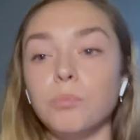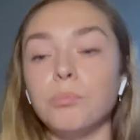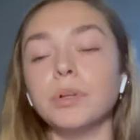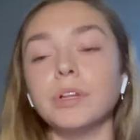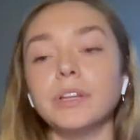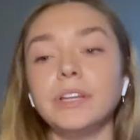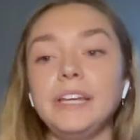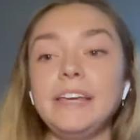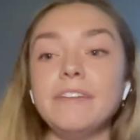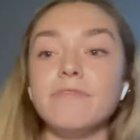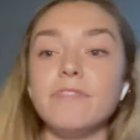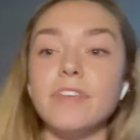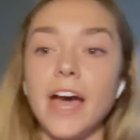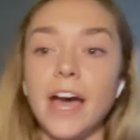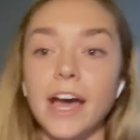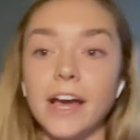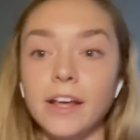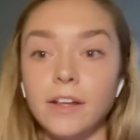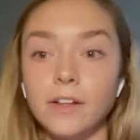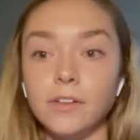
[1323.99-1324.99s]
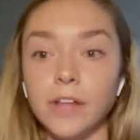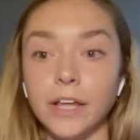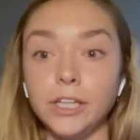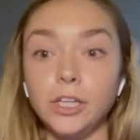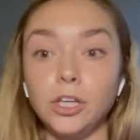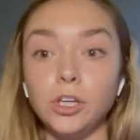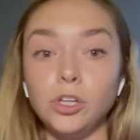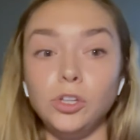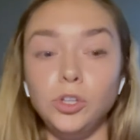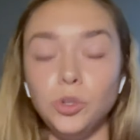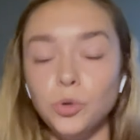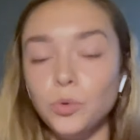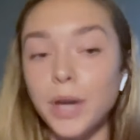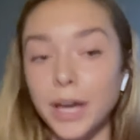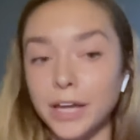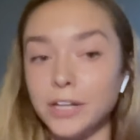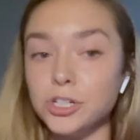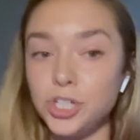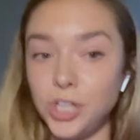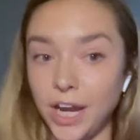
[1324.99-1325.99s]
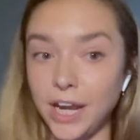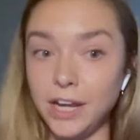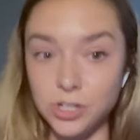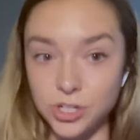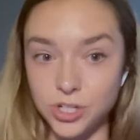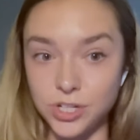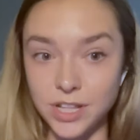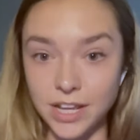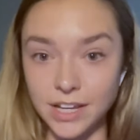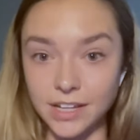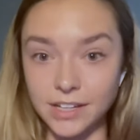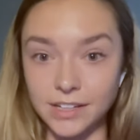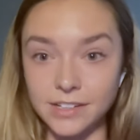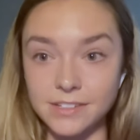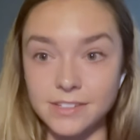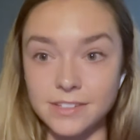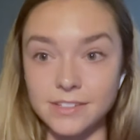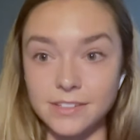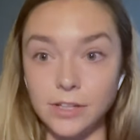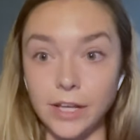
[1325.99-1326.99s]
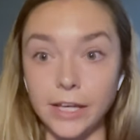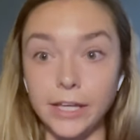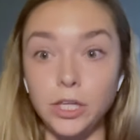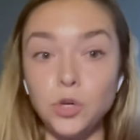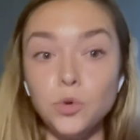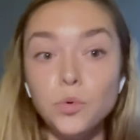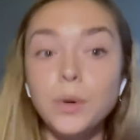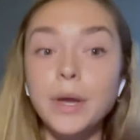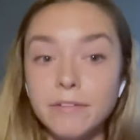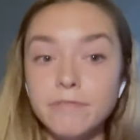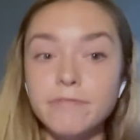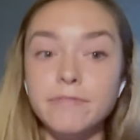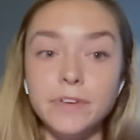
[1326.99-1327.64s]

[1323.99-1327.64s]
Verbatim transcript: believe that like you can change things, like you can